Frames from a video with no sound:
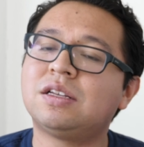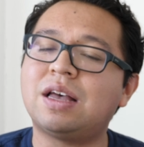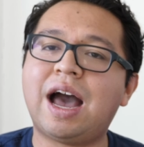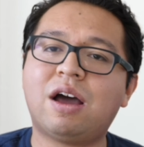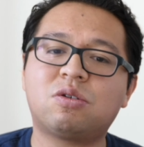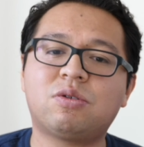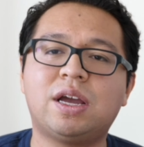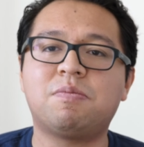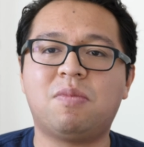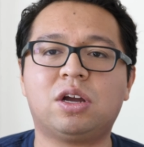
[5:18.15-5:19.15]
how to
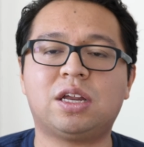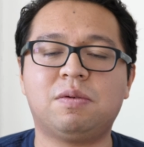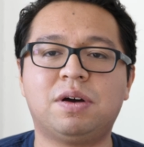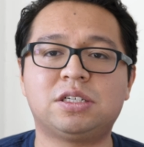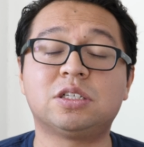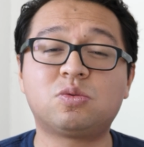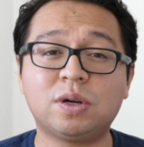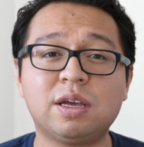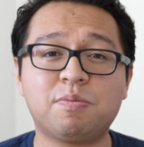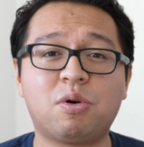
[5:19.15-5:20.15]
create a marketing budget. It's
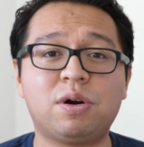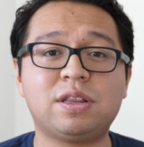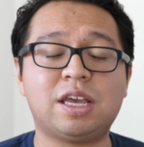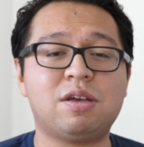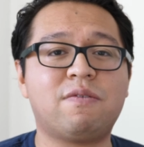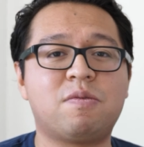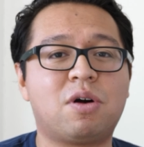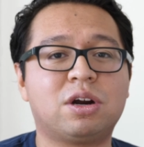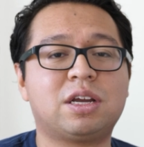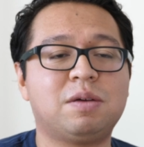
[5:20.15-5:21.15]
really important that you have a
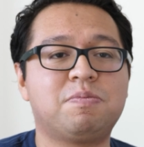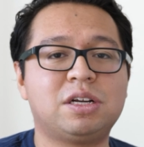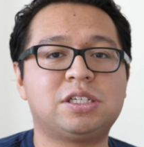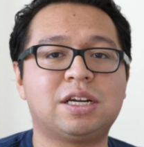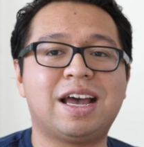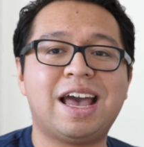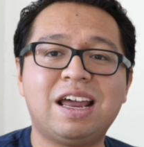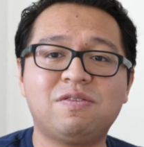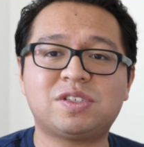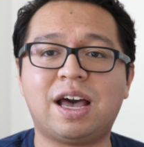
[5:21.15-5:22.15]
marketing budget
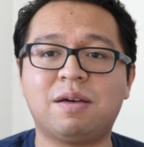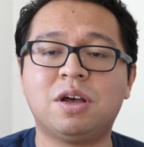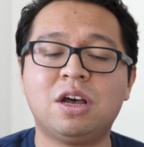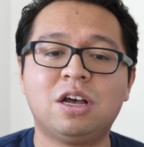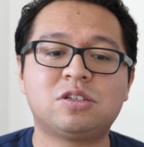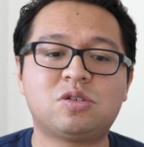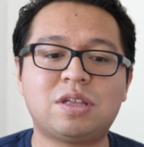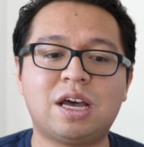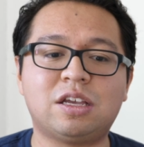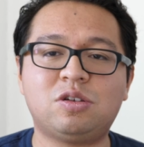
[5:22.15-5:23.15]
ahead of time so
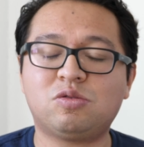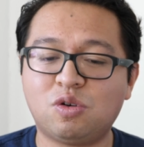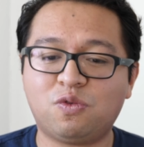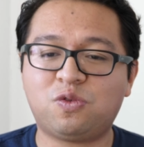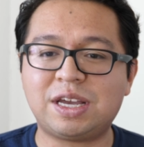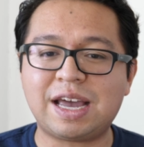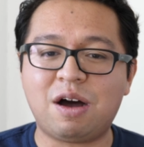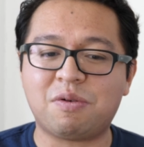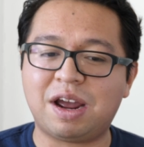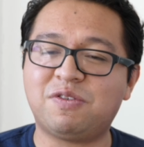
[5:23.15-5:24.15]
that you don't freak
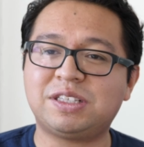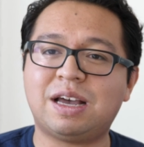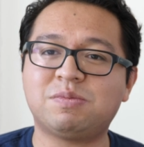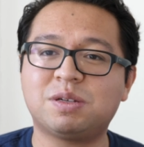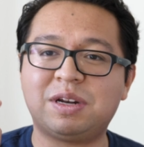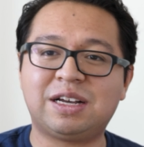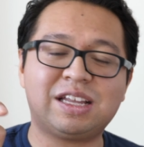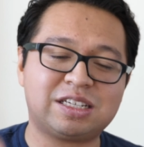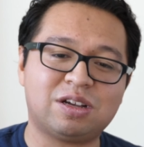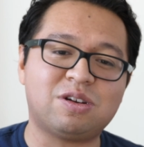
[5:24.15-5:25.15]
out every time somebody
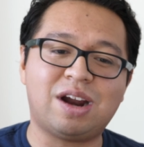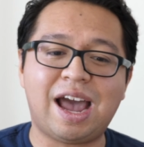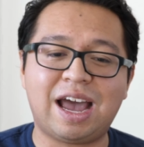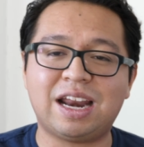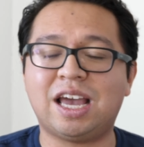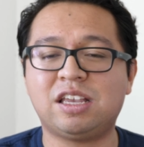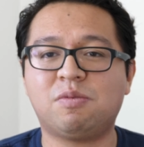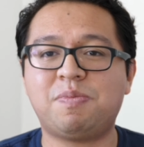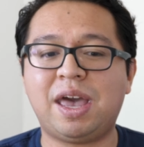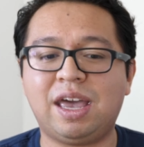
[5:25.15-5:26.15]
clicks on your ad and you're
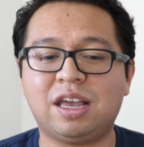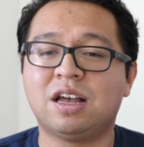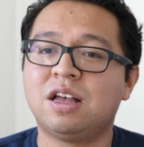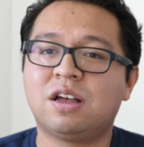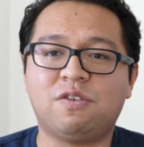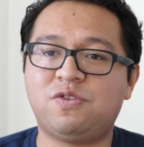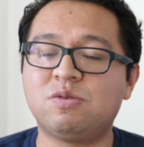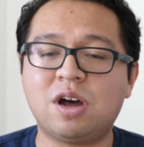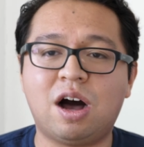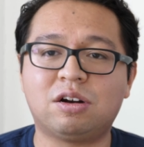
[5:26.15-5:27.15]
paying a
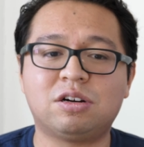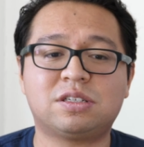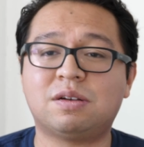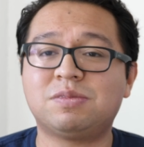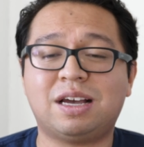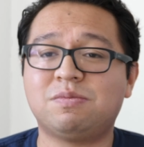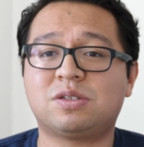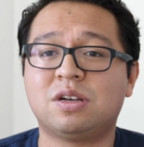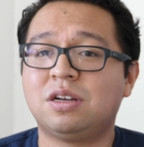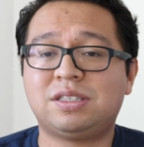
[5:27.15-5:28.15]
few dollars,
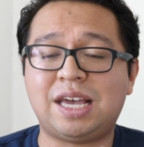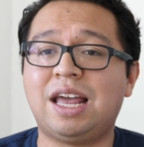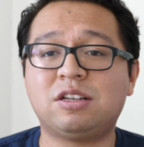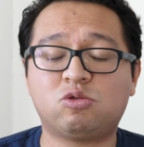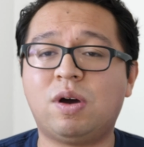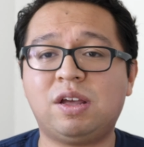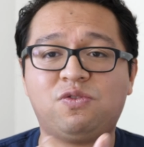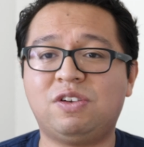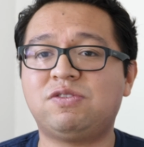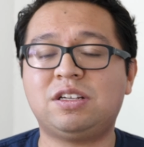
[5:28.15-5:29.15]
sometimes 10, 20,
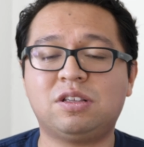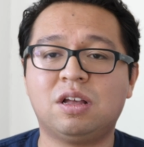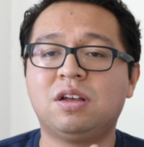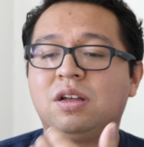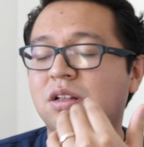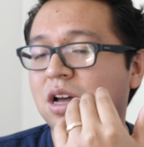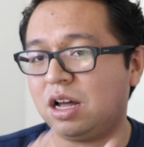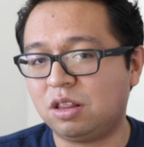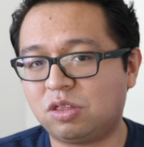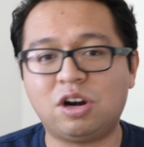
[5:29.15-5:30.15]
15,
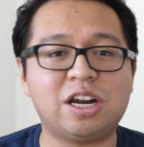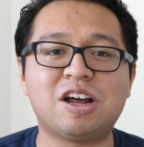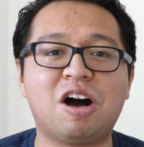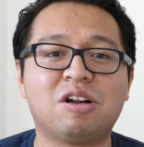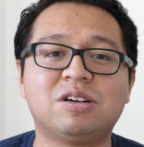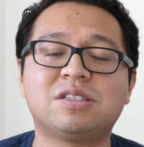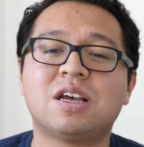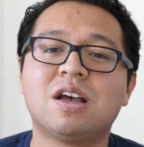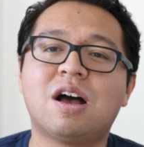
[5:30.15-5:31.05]
$30